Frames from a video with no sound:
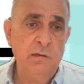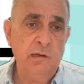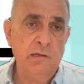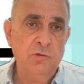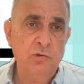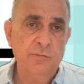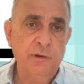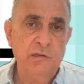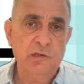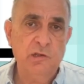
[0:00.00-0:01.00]
There's 2
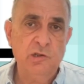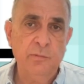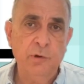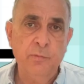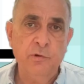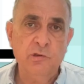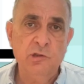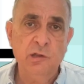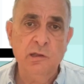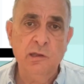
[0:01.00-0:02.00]
sponsorship
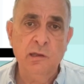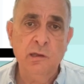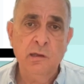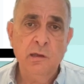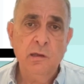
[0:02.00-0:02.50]
opportunity.